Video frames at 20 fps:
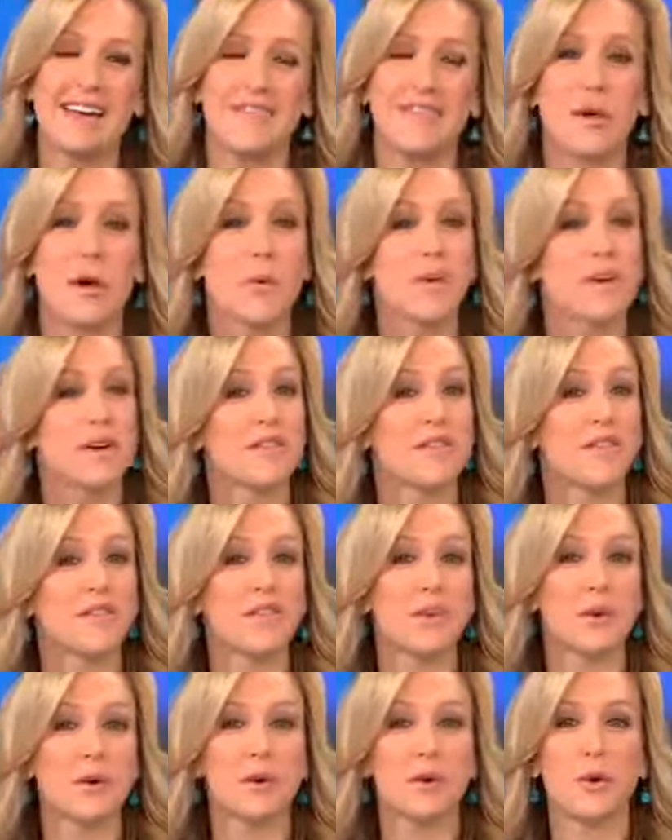if you're one of the
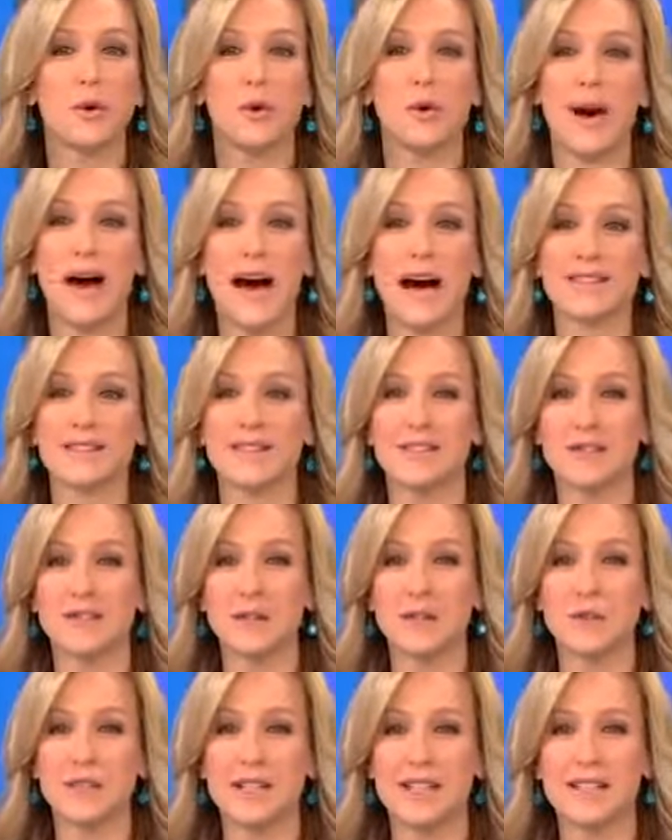few who hasn't
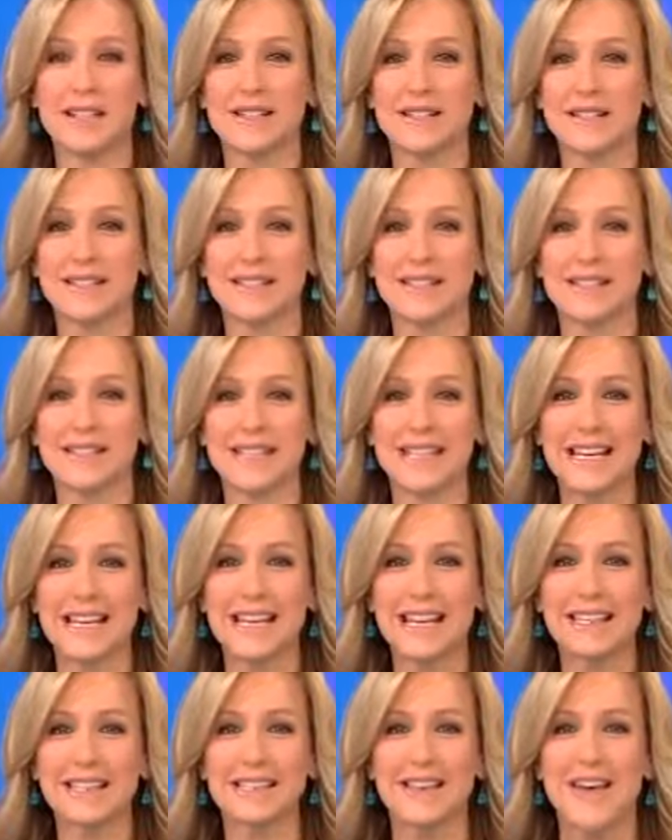tuned in to see
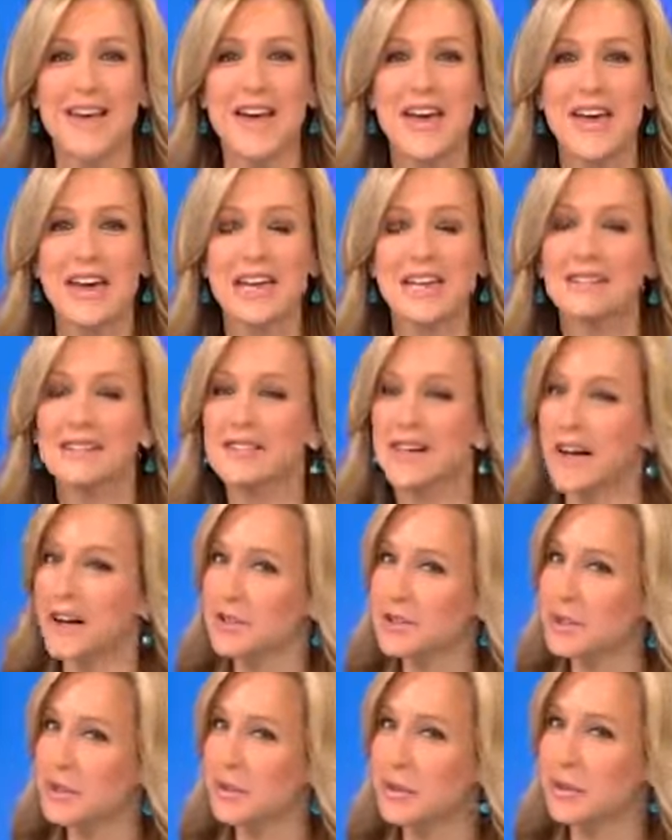it, it is
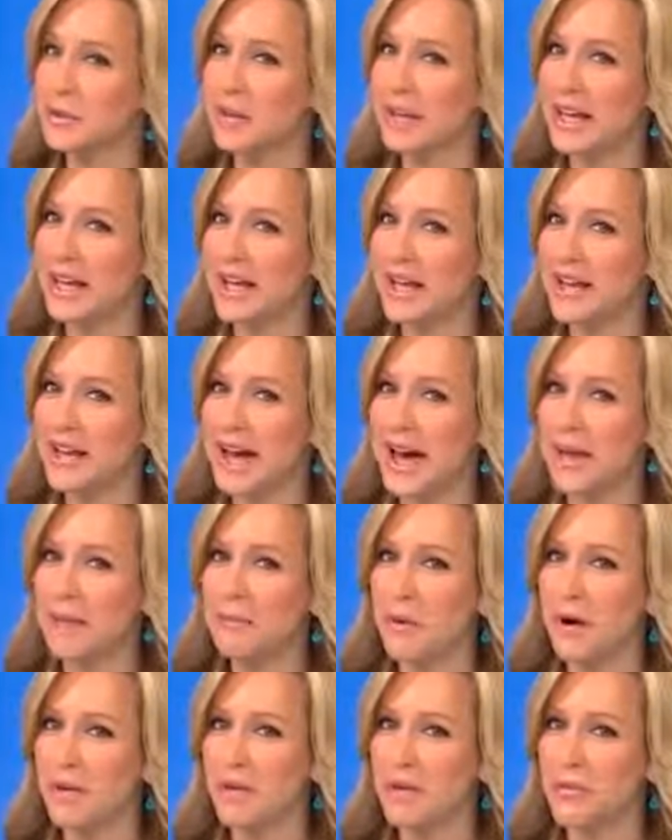not too late
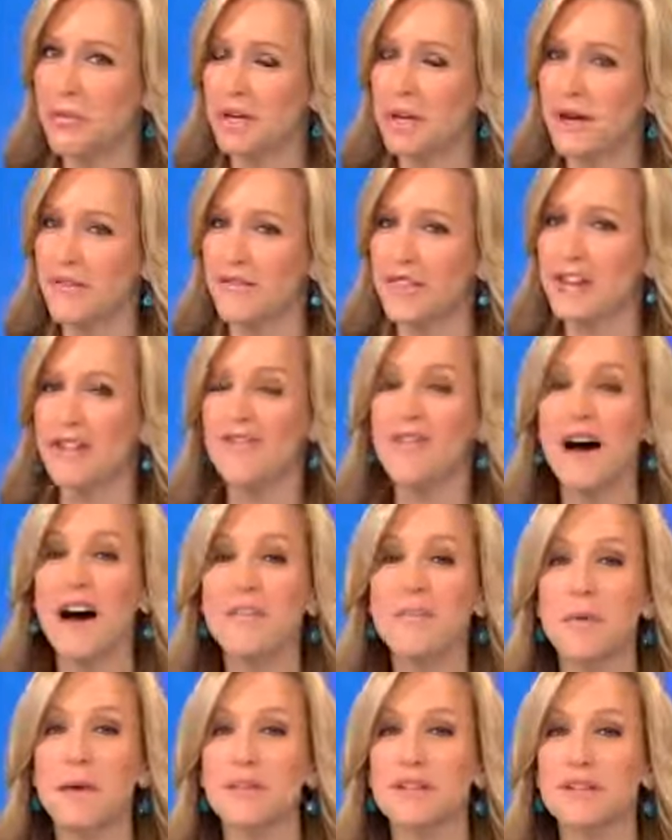yet. Part three of the
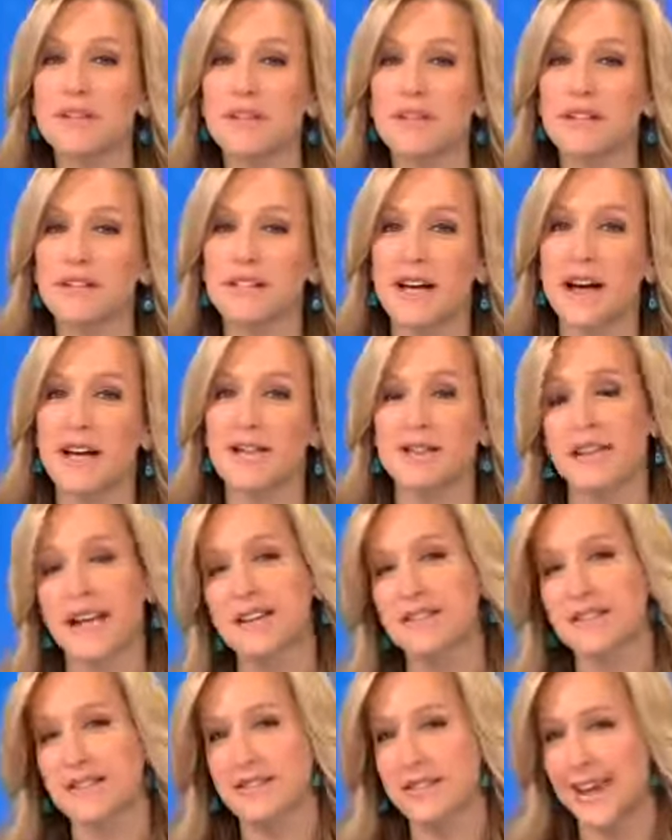five part series airs
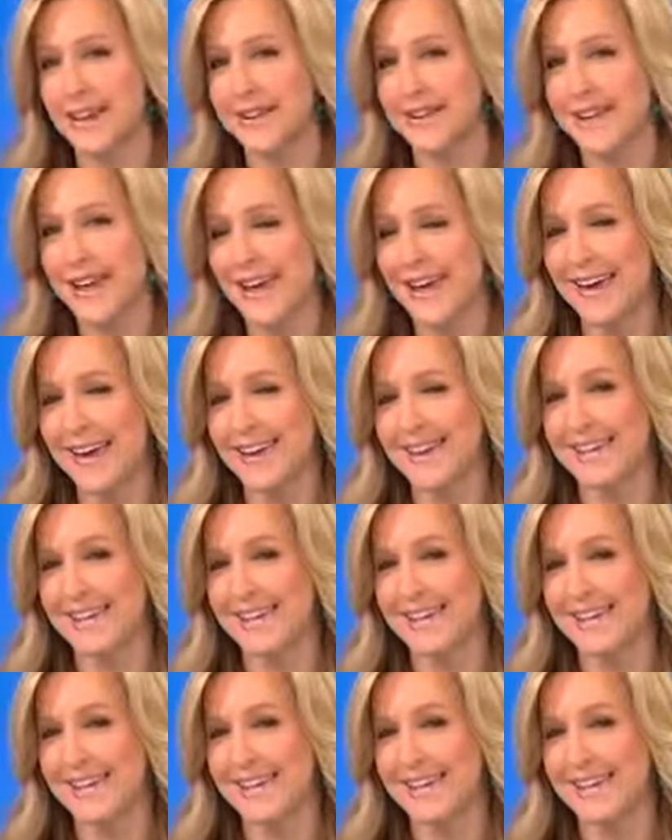next Sunday